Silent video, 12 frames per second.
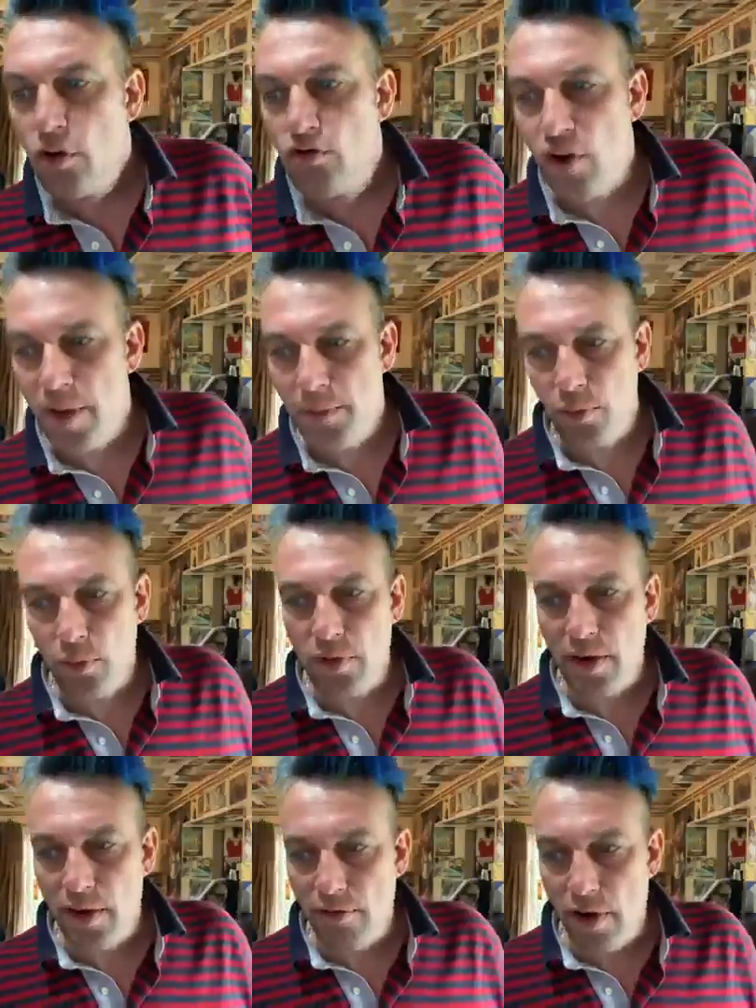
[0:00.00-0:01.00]
Dreams will
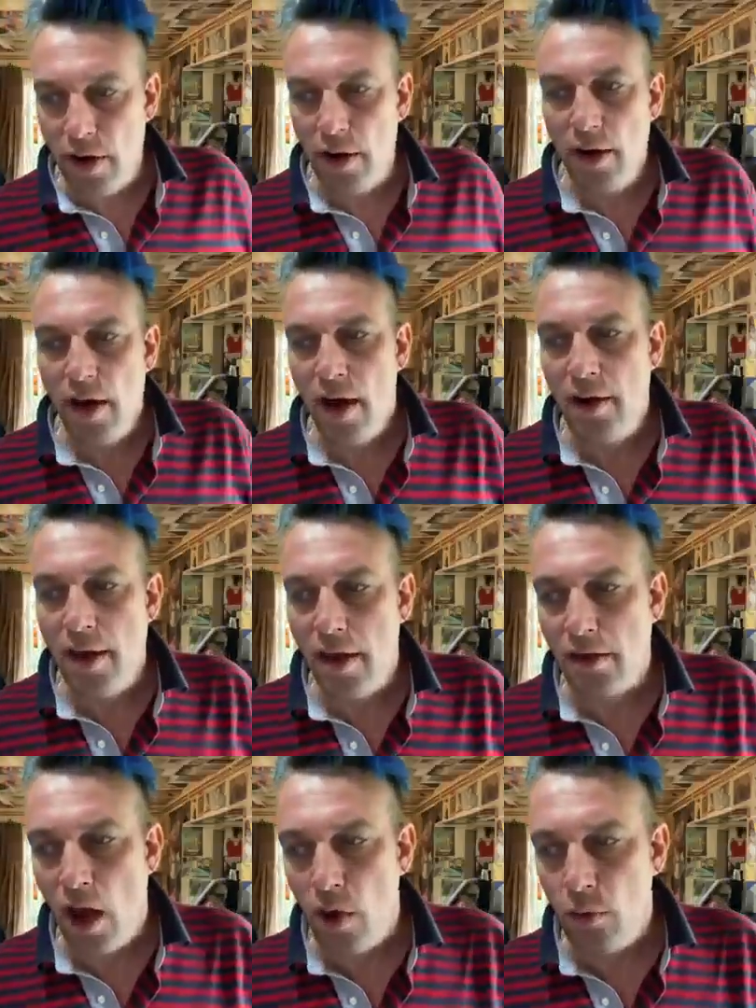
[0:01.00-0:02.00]
deliver and
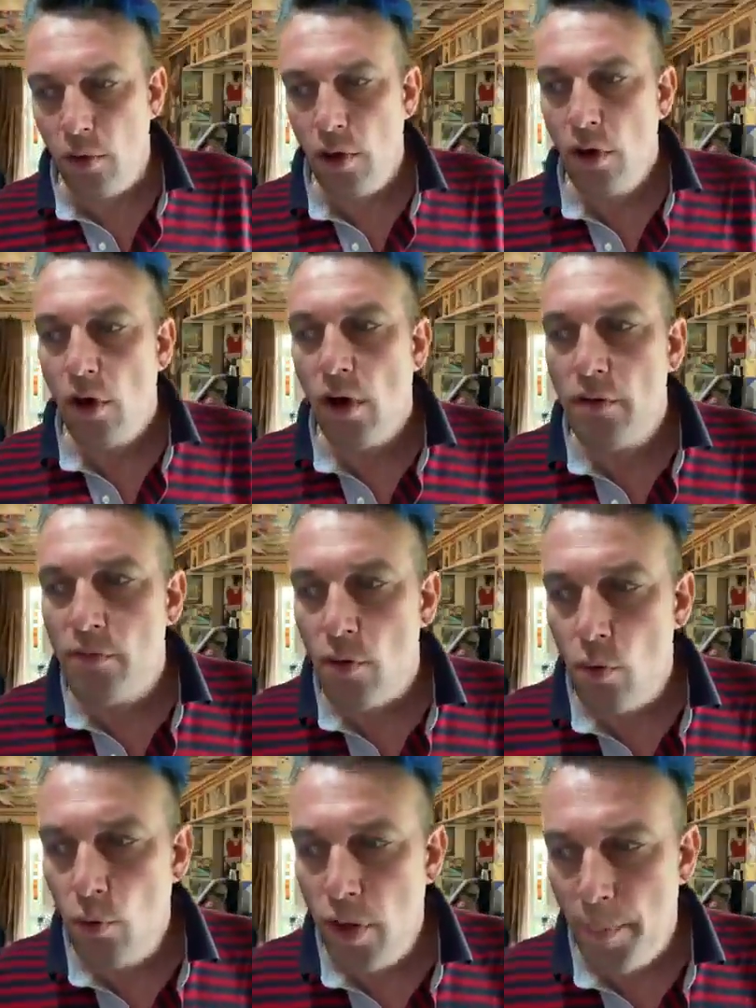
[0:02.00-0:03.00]
let go of
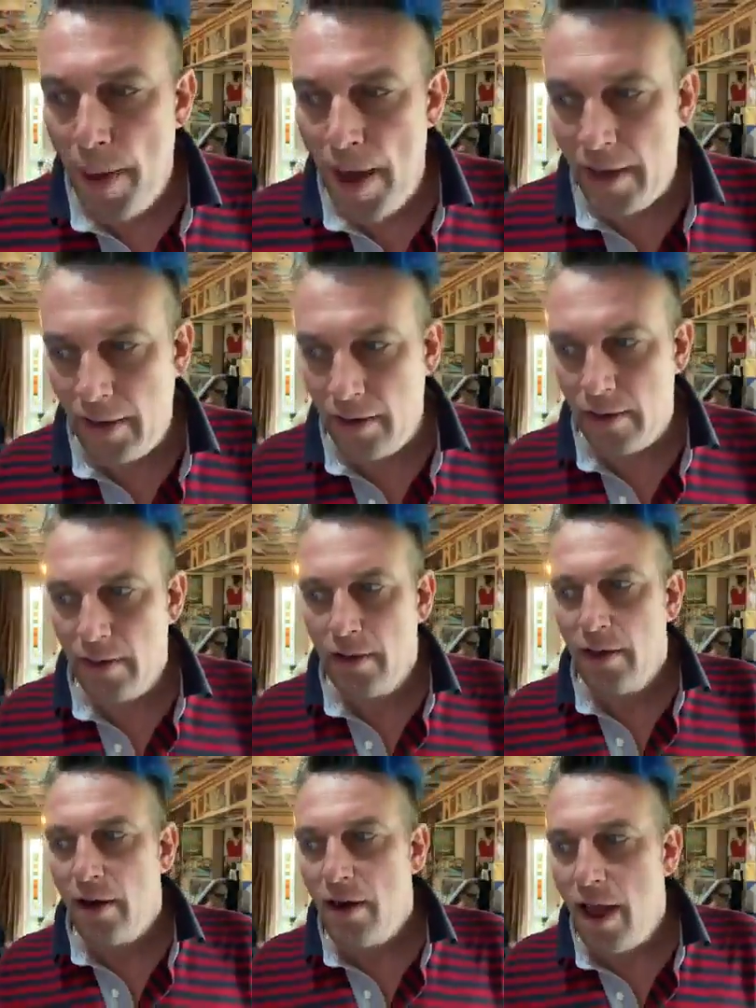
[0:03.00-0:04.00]
all the pain.
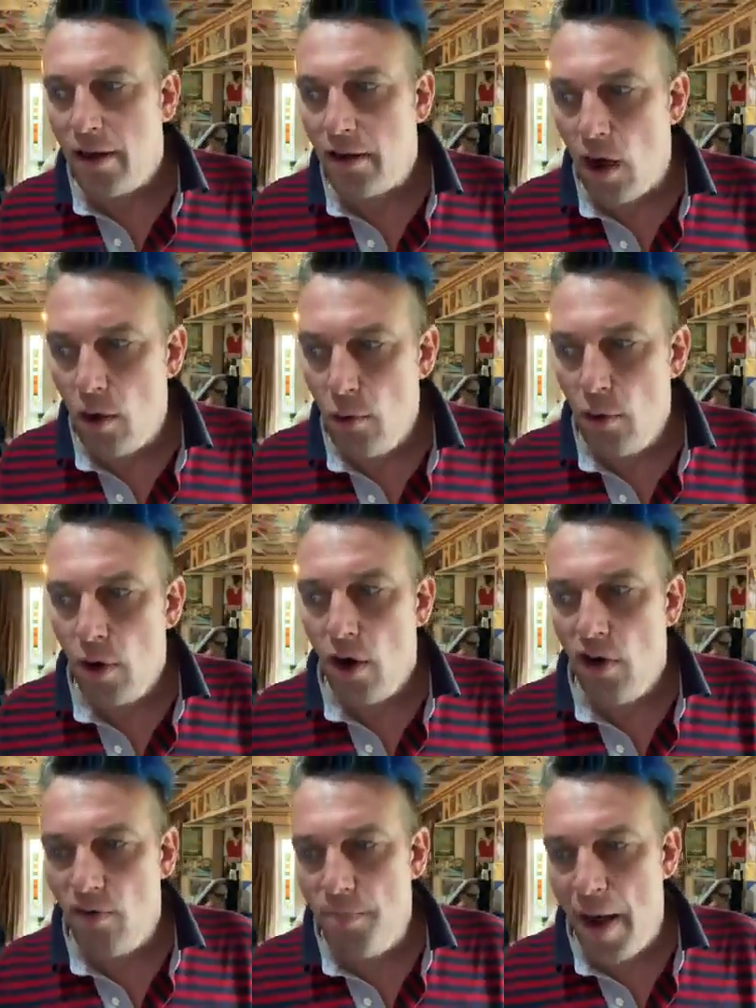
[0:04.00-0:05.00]
Let go
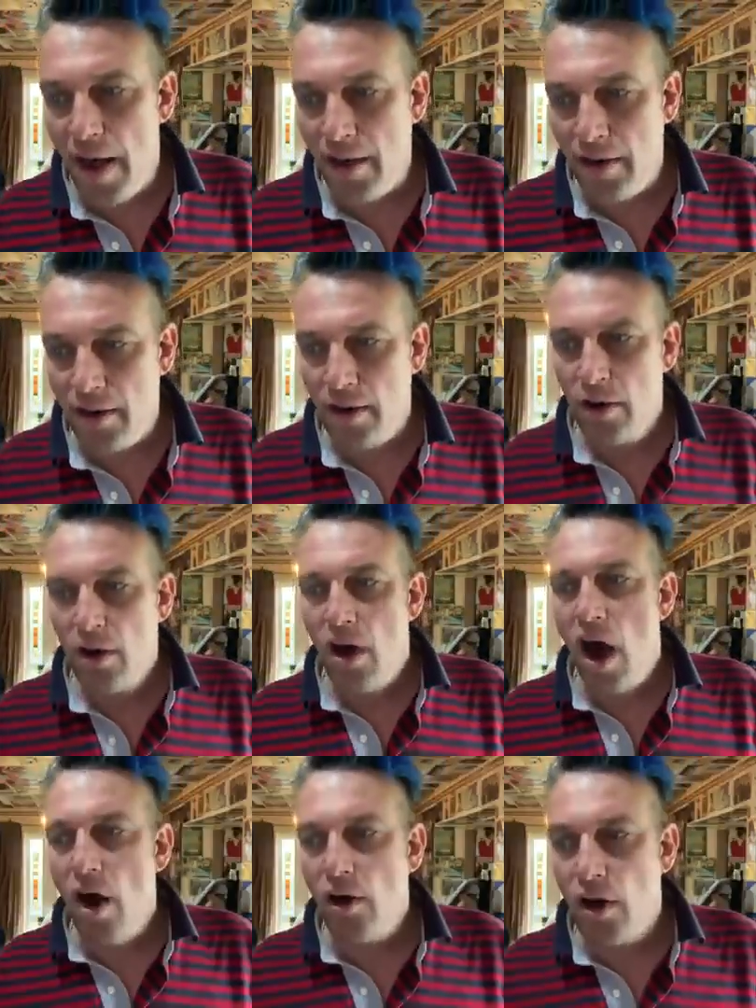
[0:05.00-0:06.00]
of pain.
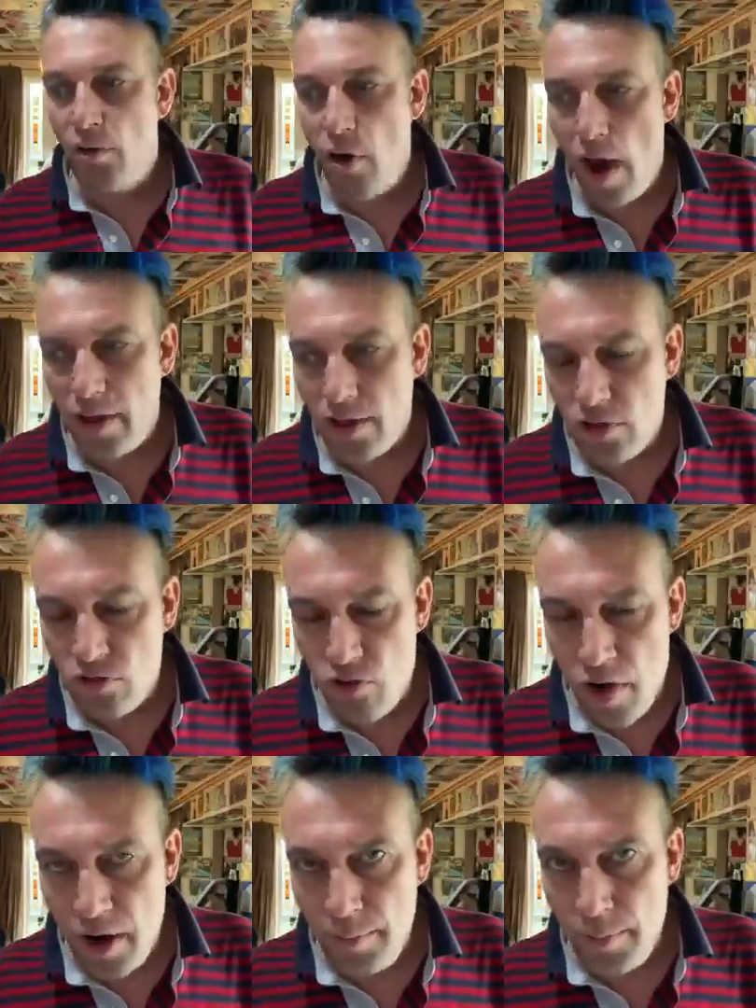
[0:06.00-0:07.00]
I'm going to write this
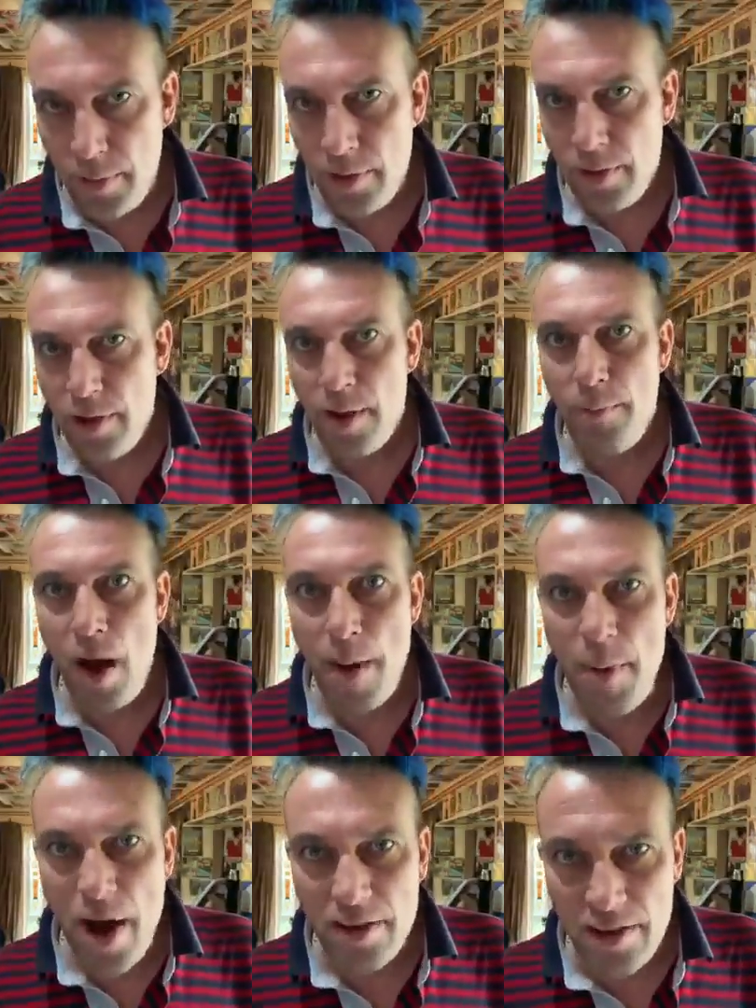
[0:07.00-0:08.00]
dream by
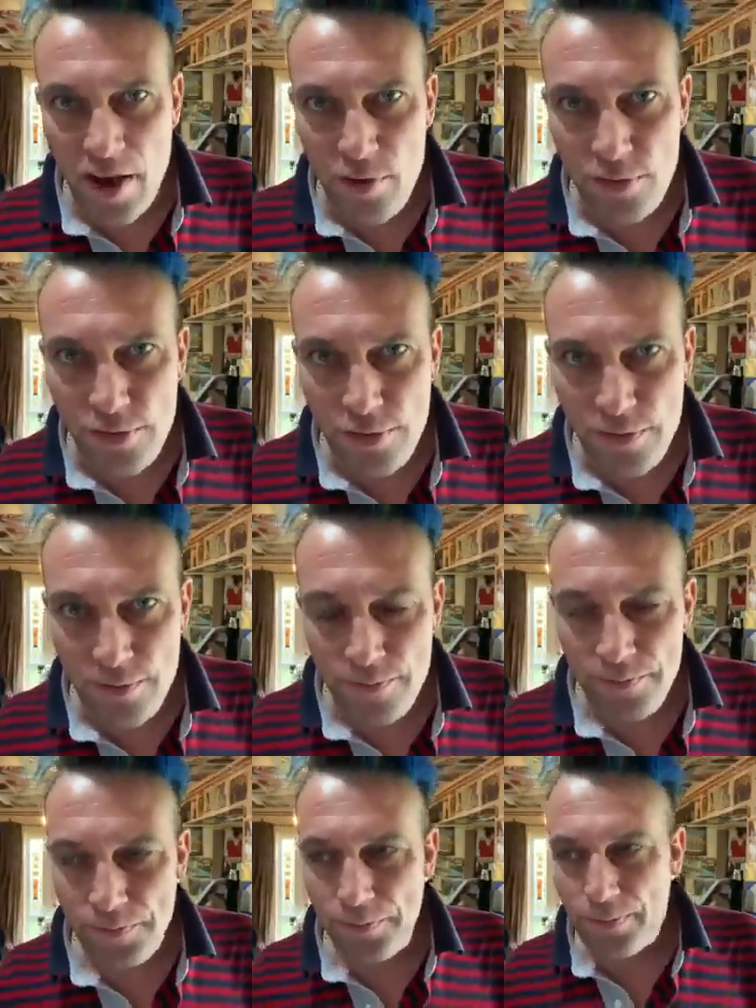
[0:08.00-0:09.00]
myself.
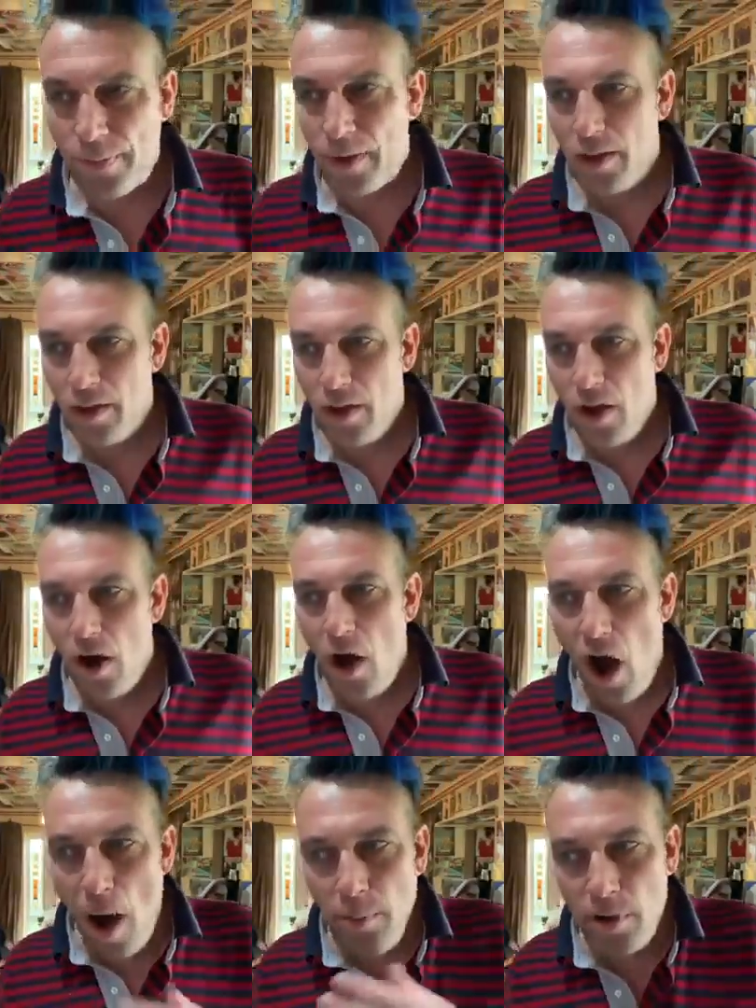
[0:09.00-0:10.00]

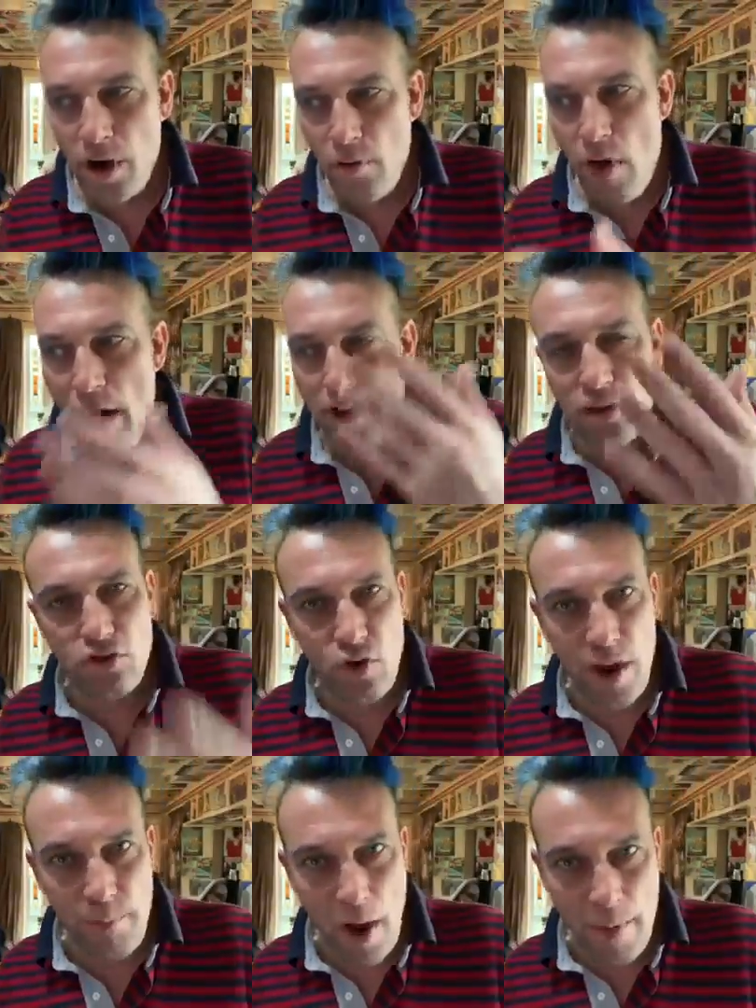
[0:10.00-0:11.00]
I'm going to write this
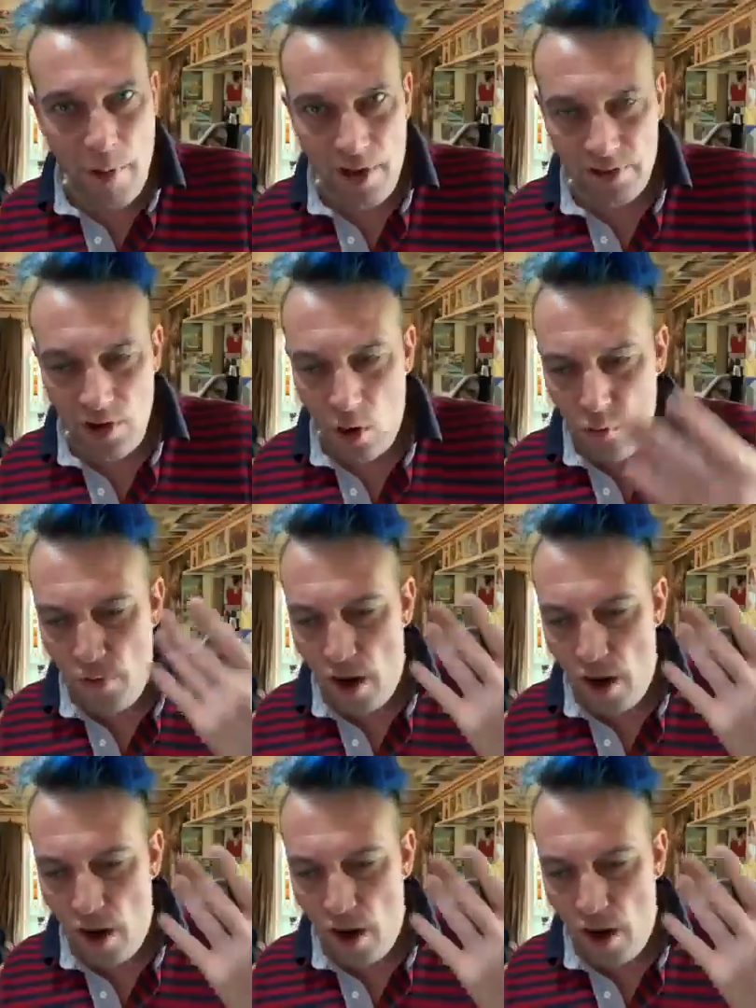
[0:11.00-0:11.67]
dream by myself.